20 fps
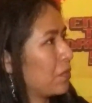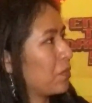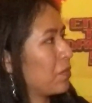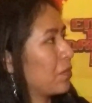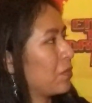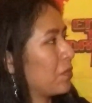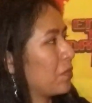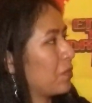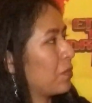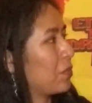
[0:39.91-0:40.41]

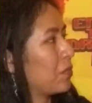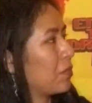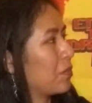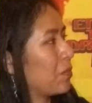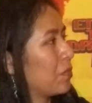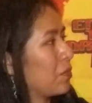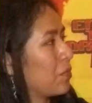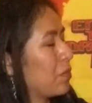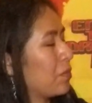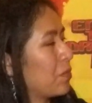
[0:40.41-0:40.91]

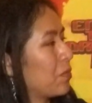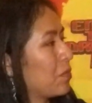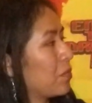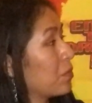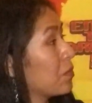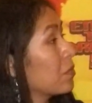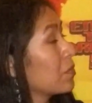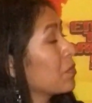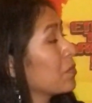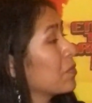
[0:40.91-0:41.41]

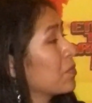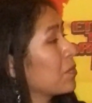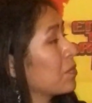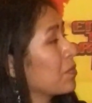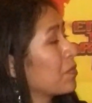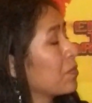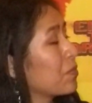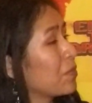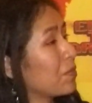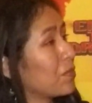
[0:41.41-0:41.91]

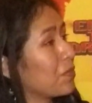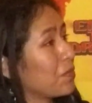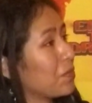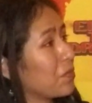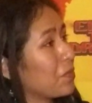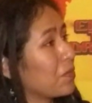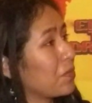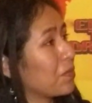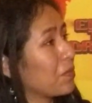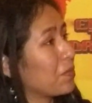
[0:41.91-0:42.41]

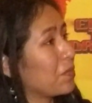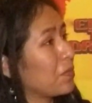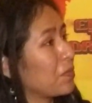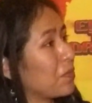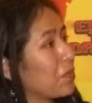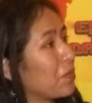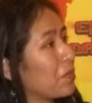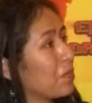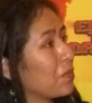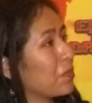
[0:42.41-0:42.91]

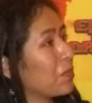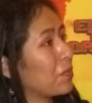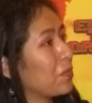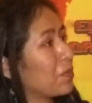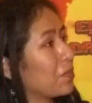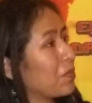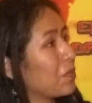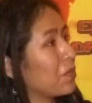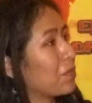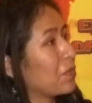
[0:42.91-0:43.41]

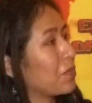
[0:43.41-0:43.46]
This person isn't speaking.